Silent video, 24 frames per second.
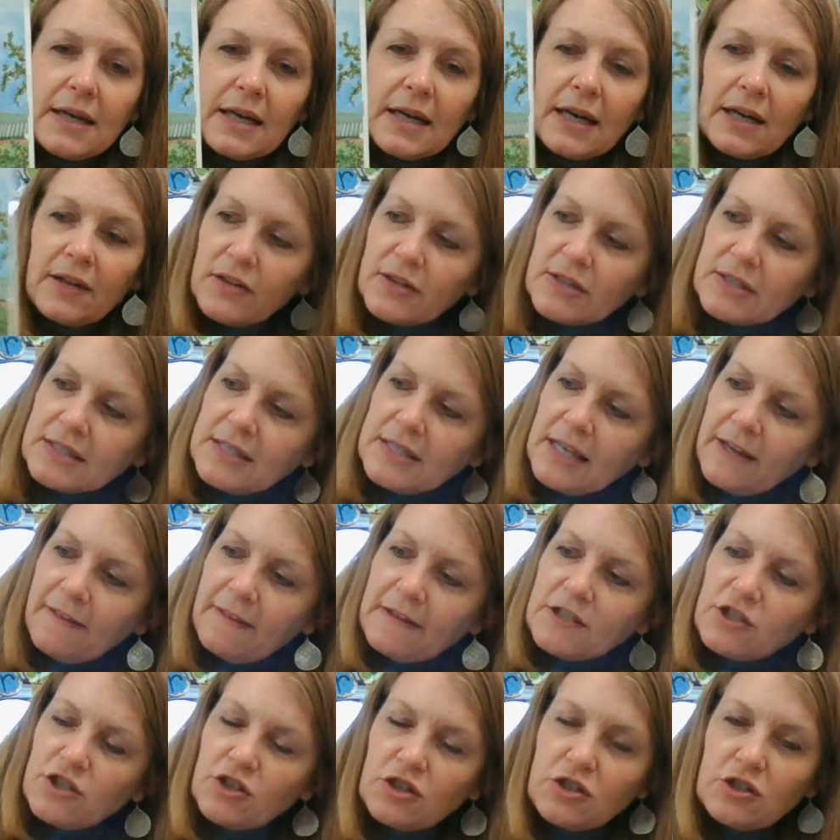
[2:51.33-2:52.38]
It looks like
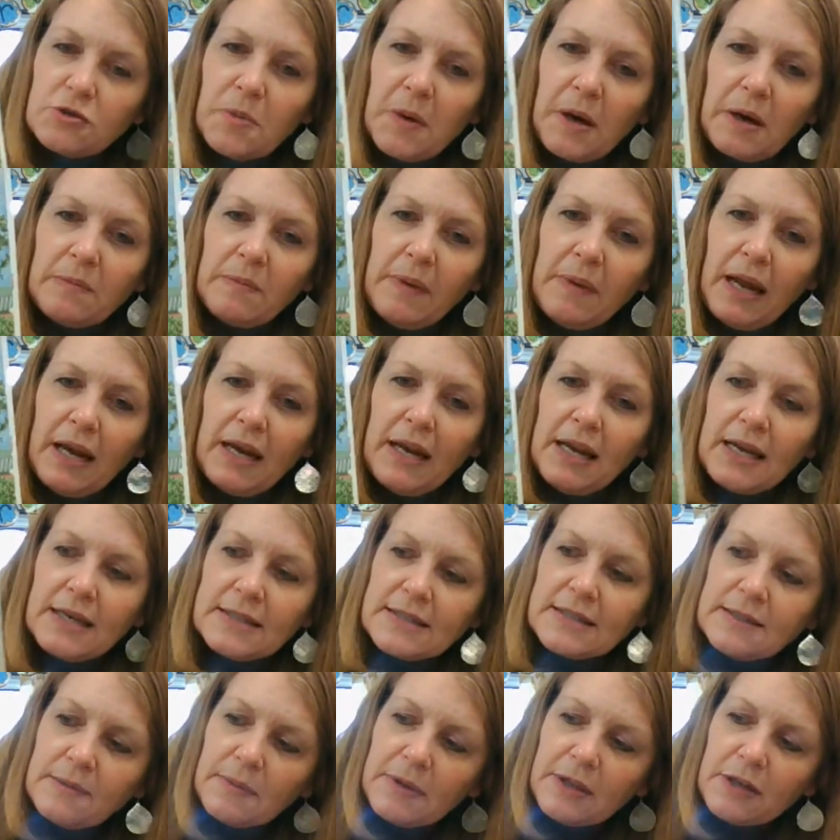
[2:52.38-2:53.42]
the gingerbread man
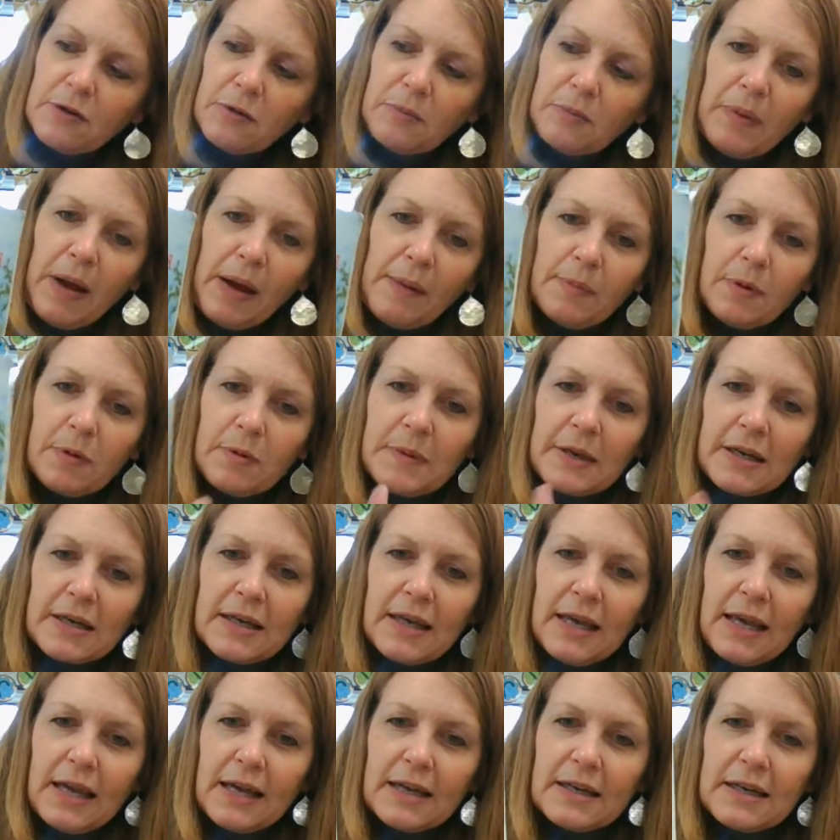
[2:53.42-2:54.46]
has some little peppermint
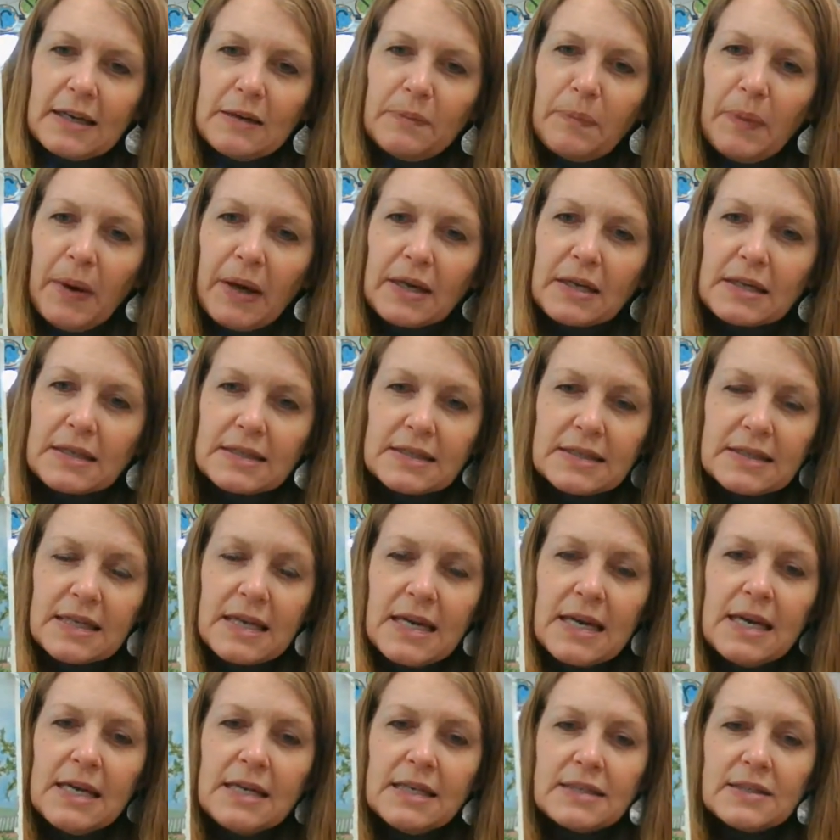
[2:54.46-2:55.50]
candy buttons.
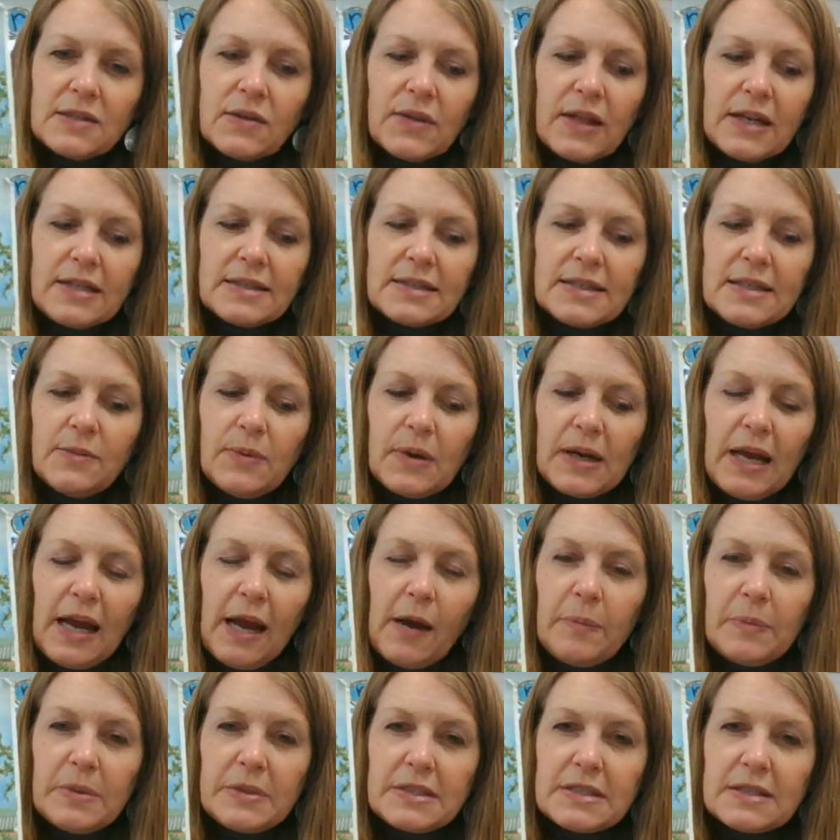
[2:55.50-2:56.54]
So let's see what
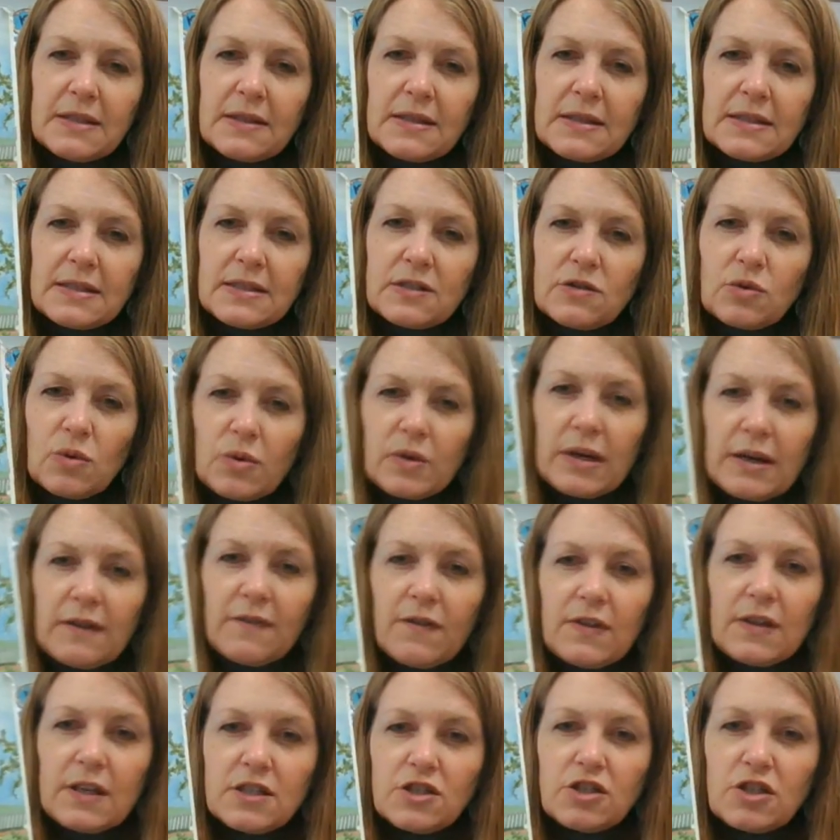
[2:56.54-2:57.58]
happens in the story of
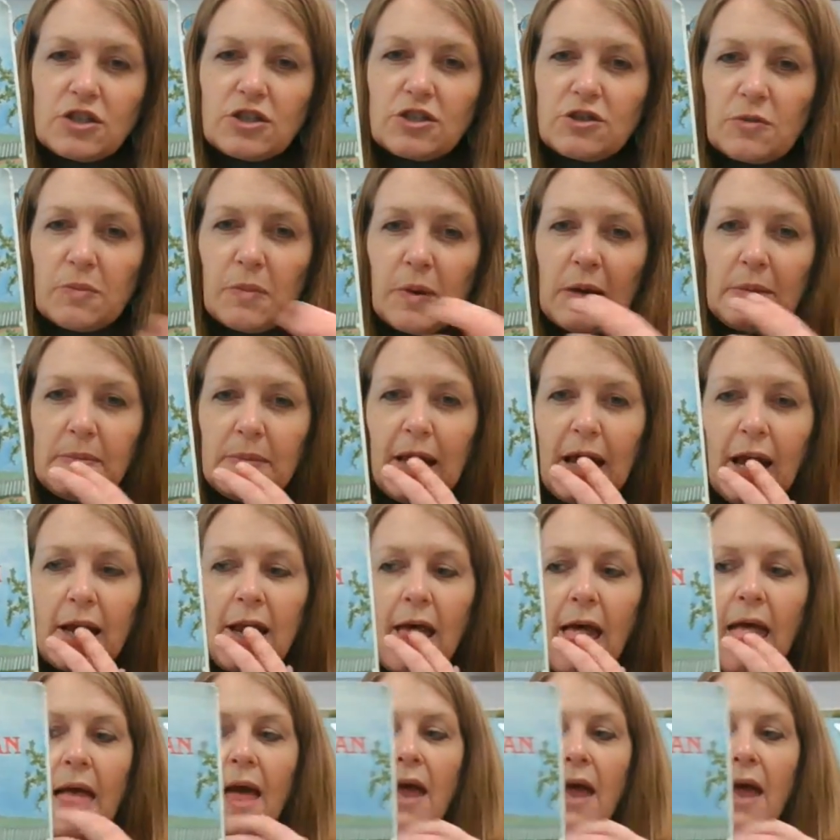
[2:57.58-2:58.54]
the gingerbread man